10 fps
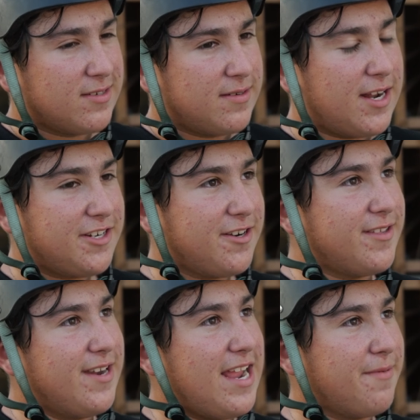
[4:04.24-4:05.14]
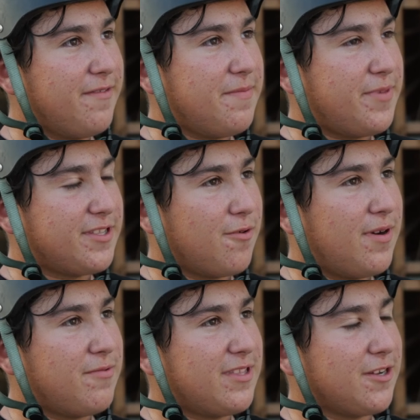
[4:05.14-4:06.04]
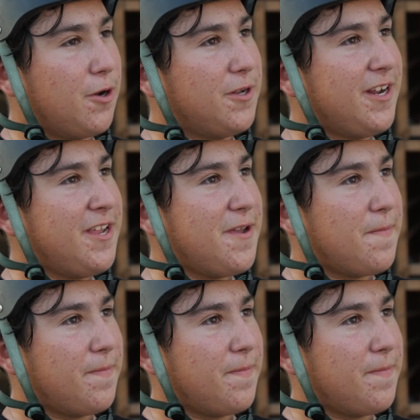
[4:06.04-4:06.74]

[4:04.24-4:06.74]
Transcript: not sure the name of it, but the one with the gold on it.